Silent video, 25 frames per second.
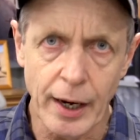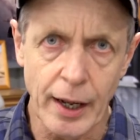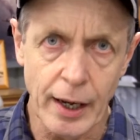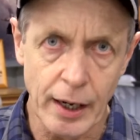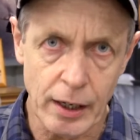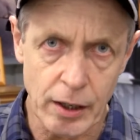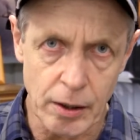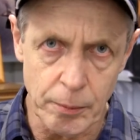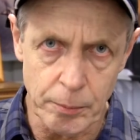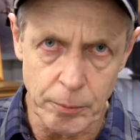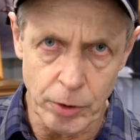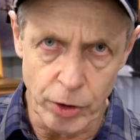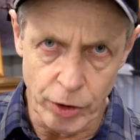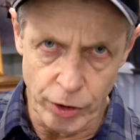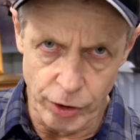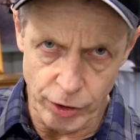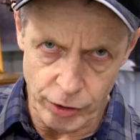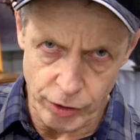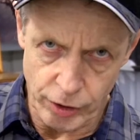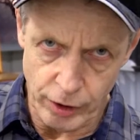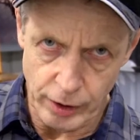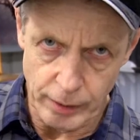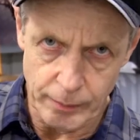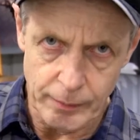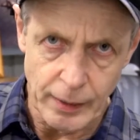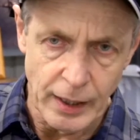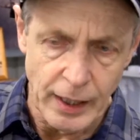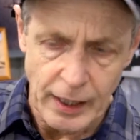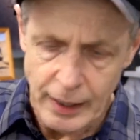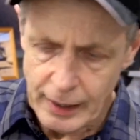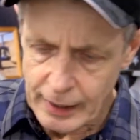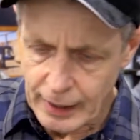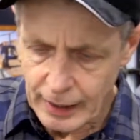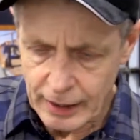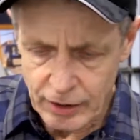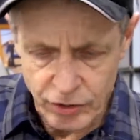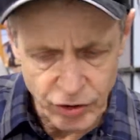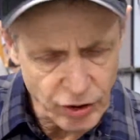in our community.
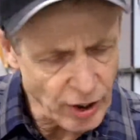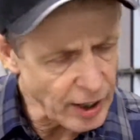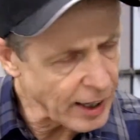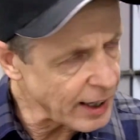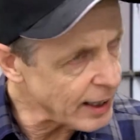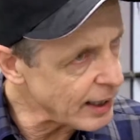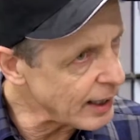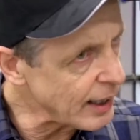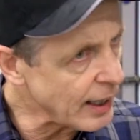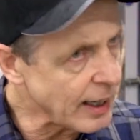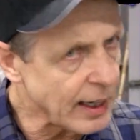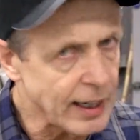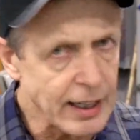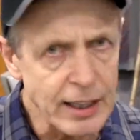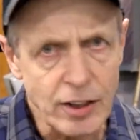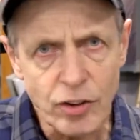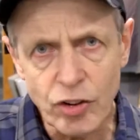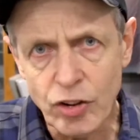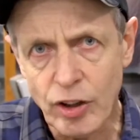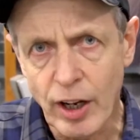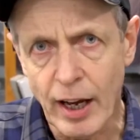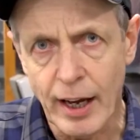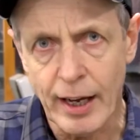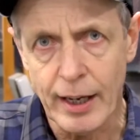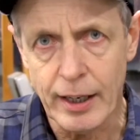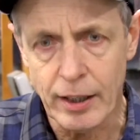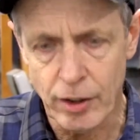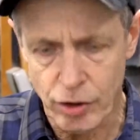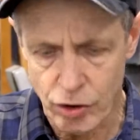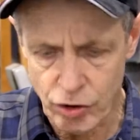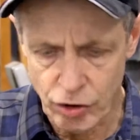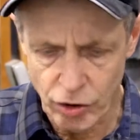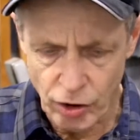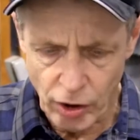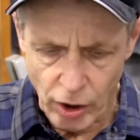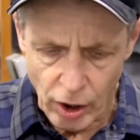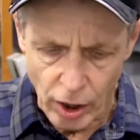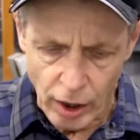They say at any
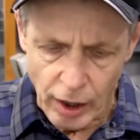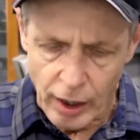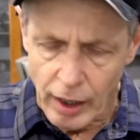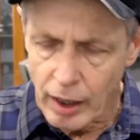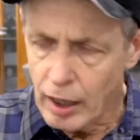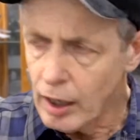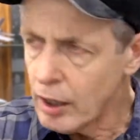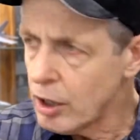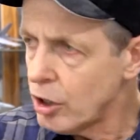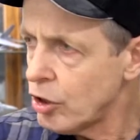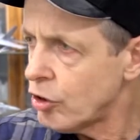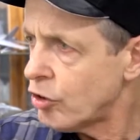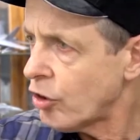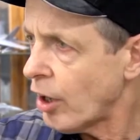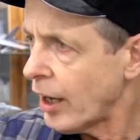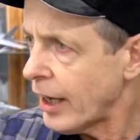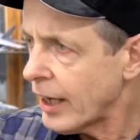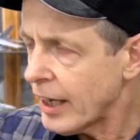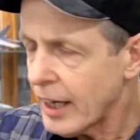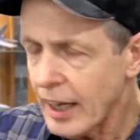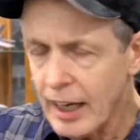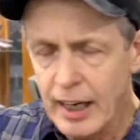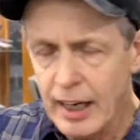stage, you take